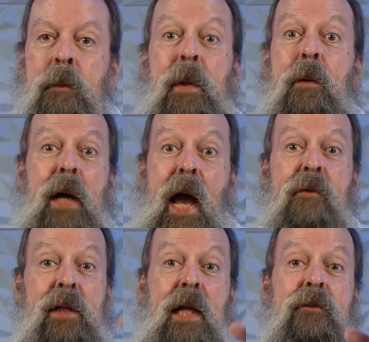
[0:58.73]
By the way, I have
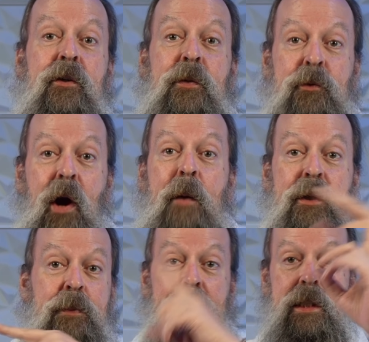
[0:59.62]
a lot of new
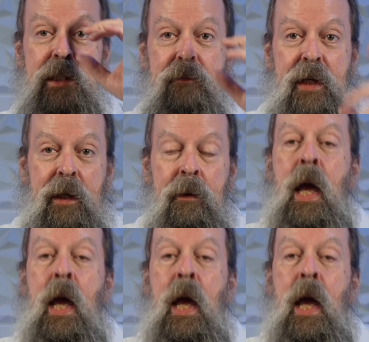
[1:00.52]
subscribers because of that video.